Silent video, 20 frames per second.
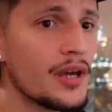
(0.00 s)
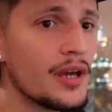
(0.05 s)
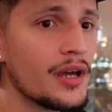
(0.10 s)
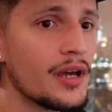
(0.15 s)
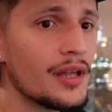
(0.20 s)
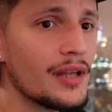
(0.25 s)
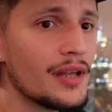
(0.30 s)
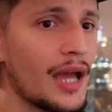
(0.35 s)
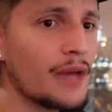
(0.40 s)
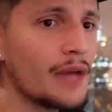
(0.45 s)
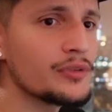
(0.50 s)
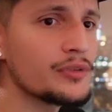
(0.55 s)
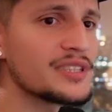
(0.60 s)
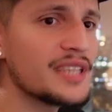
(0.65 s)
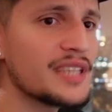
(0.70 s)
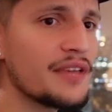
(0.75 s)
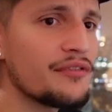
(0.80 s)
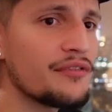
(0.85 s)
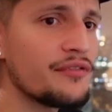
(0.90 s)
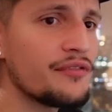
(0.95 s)
I would say
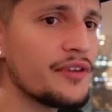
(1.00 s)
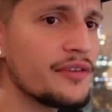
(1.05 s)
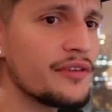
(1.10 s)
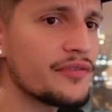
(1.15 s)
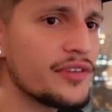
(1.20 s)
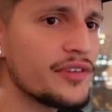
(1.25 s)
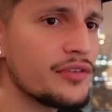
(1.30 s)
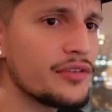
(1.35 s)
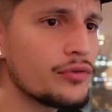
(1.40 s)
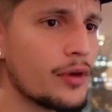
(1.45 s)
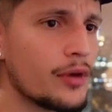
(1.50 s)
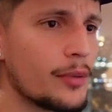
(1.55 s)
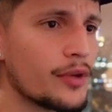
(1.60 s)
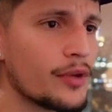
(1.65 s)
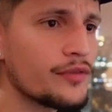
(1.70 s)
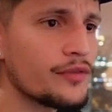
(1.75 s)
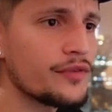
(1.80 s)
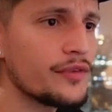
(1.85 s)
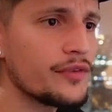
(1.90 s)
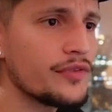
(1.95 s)
50 to about
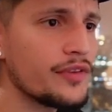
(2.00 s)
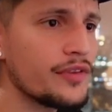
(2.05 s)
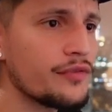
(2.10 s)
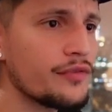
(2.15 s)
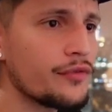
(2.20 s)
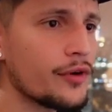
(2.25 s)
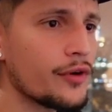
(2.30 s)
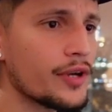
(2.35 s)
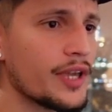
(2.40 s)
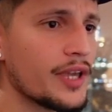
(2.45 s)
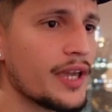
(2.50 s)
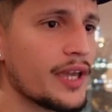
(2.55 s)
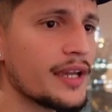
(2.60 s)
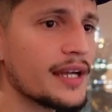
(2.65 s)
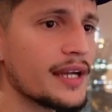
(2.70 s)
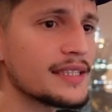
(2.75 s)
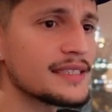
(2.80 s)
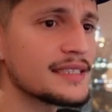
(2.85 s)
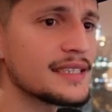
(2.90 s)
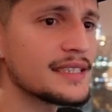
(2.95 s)
54k
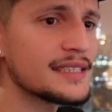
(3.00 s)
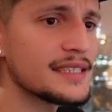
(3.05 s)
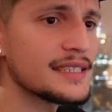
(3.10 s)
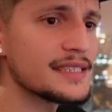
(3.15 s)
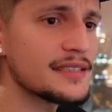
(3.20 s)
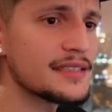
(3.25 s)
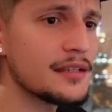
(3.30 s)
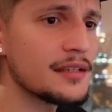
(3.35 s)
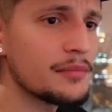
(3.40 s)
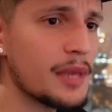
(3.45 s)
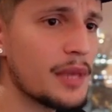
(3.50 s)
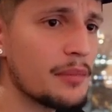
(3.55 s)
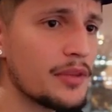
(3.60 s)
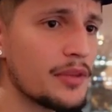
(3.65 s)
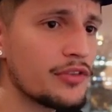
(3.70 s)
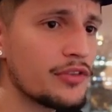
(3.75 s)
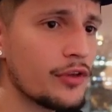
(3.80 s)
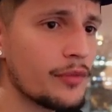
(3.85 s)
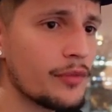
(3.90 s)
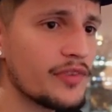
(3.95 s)
guys. This is still my
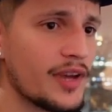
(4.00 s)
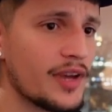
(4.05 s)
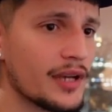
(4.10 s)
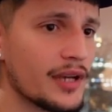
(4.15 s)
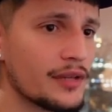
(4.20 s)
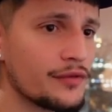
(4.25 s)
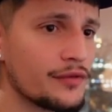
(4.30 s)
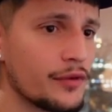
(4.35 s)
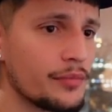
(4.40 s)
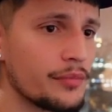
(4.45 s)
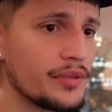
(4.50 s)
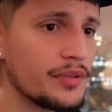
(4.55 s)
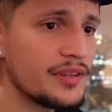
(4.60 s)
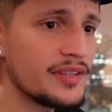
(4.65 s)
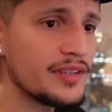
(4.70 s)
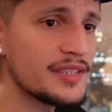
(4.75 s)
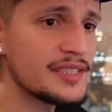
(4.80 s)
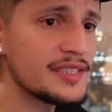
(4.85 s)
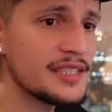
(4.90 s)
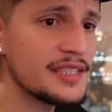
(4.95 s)
midterm target for
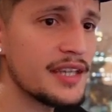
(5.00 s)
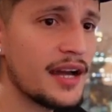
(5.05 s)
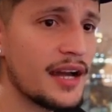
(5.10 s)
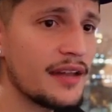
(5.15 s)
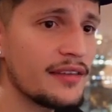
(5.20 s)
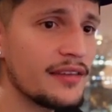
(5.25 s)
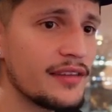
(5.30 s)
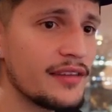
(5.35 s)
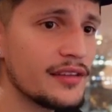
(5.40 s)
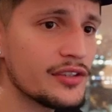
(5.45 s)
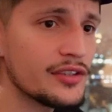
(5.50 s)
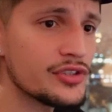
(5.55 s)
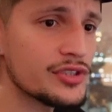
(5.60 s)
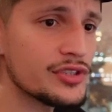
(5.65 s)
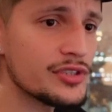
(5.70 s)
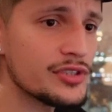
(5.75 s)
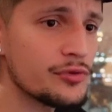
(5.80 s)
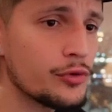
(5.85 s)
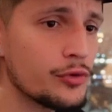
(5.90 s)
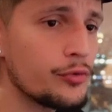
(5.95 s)
BTC. I think the
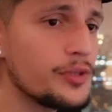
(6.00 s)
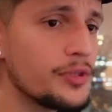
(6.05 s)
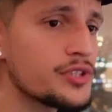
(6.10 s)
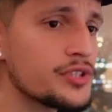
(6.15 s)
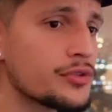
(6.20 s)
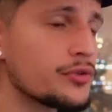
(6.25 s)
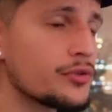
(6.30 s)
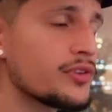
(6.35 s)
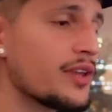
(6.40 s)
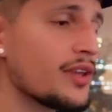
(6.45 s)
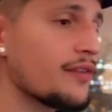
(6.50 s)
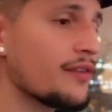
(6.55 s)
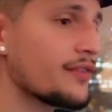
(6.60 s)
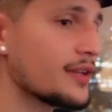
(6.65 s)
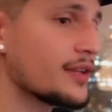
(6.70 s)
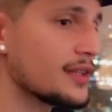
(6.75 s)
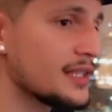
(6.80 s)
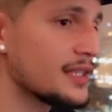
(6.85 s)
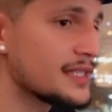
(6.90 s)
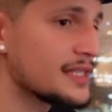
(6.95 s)
squeeze could
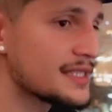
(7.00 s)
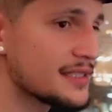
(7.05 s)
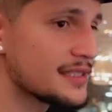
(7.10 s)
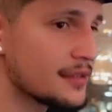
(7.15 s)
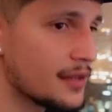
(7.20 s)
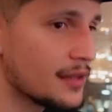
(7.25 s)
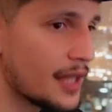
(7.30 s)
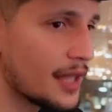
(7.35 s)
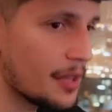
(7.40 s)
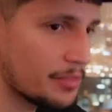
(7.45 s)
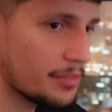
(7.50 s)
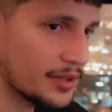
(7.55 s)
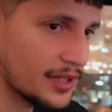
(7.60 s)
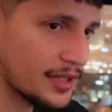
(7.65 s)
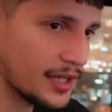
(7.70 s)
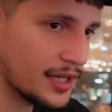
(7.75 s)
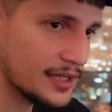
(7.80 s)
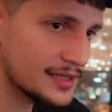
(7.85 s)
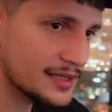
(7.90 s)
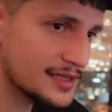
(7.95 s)
definitely still happen
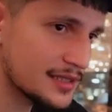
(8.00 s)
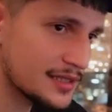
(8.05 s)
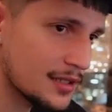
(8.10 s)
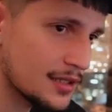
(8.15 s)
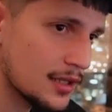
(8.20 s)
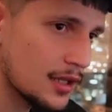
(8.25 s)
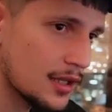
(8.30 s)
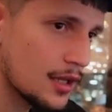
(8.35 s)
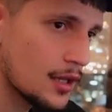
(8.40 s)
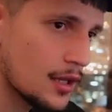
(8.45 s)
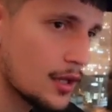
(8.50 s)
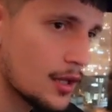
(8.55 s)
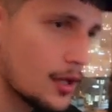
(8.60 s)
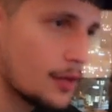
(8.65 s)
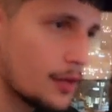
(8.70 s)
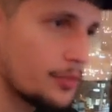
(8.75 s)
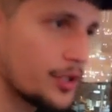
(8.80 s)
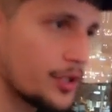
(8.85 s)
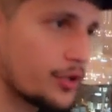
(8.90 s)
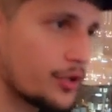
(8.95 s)
guys
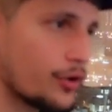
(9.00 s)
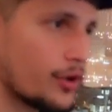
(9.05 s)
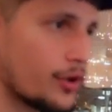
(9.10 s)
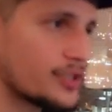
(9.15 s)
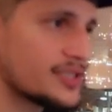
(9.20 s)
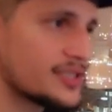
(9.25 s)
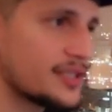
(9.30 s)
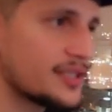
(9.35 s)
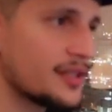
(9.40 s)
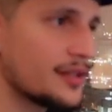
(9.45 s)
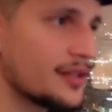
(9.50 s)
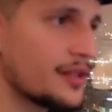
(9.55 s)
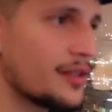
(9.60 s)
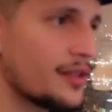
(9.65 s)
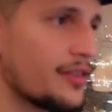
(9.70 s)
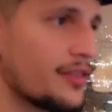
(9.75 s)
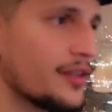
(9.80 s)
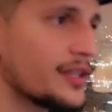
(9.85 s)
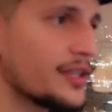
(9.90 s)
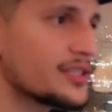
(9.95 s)
because the
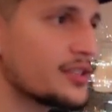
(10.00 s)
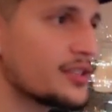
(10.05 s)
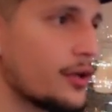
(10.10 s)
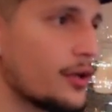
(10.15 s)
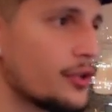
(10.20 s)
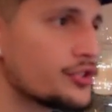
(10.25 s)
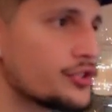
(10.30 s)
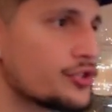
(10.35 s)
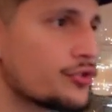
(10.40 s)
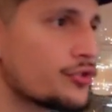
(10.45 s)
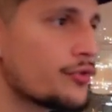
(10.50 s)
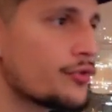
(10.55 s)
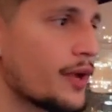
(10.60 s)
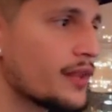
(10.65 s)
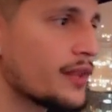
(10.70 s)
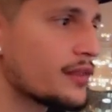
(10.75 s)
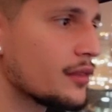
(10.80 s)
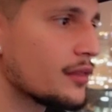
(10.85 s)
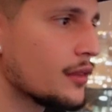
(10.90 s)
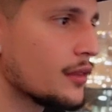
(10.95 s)
thing is also right
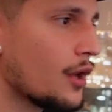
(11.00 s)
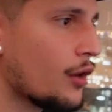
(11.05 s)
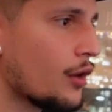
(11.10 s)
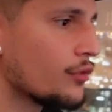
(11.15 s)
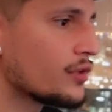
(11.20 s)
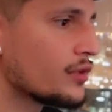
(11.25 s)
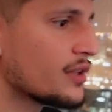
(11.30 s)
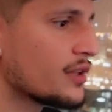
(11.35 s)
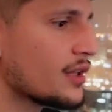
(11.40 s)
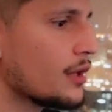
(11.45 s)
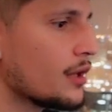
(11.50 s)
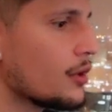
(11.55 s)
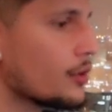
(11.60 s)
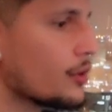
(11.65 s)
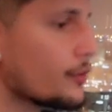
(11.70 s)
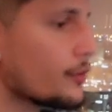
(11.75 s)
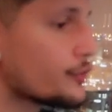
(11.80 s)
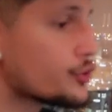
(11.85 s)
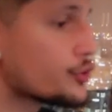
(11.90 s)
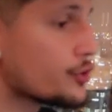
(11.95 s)
now that a lot of
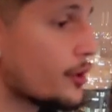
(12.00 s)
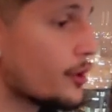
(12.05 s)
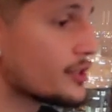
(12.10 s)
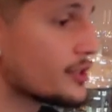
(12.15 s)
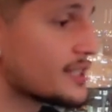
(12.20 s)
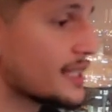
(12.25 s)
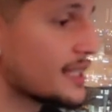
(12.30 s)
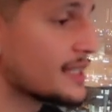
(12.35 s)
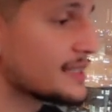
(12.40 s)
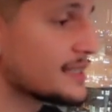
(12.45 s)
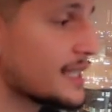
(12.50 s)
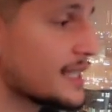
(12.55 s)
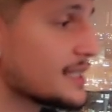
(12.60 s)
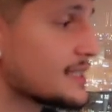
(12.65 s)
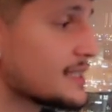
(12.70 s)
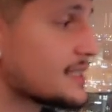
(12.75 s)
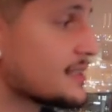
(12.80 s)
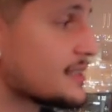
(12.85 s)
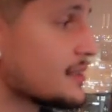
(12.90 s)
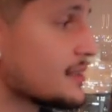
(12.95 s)
short sellers are
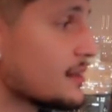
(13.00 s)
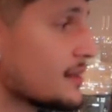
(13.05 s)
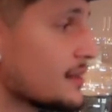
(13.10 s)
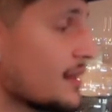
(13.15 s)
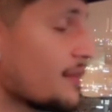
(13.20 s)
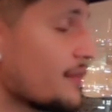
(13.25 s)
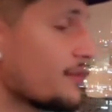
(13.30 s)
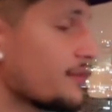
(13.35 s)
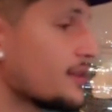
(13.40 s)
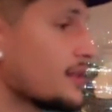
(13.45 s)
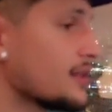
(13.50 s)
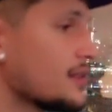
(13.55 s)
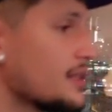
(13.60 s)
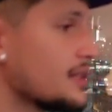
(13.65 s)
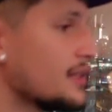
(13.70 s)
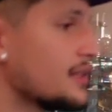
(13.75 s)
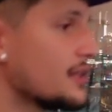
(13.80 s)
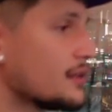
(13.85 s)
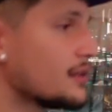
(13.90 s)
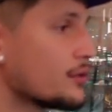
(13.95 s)
still definitely
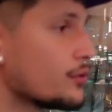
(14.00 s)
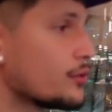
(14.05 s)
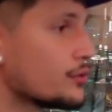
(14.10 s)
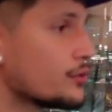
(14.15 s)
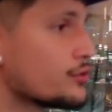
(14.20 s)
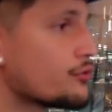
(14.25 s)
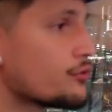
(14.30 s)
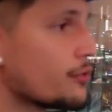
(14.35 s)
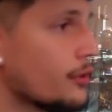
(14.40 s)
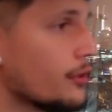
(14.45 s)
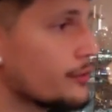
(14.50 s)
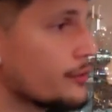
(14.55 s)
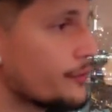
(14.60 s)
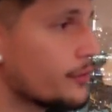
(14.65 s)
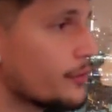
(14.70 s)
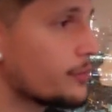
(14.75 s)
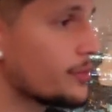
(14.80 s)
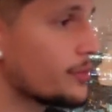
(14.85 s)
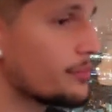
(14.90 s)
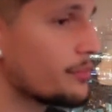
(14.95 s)
in control for
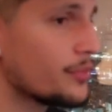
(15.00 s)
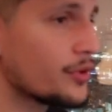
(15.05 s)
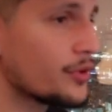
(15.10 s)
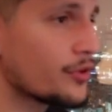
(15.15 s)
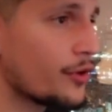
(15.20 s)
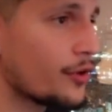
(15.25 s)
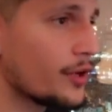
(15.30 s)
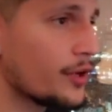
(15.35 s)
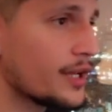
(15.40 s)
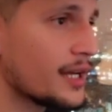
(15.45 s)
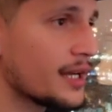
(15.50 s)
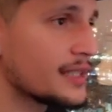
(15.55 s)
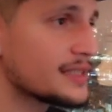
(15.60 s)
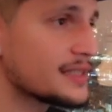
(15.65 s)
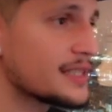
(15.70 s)
Bitcoin guys.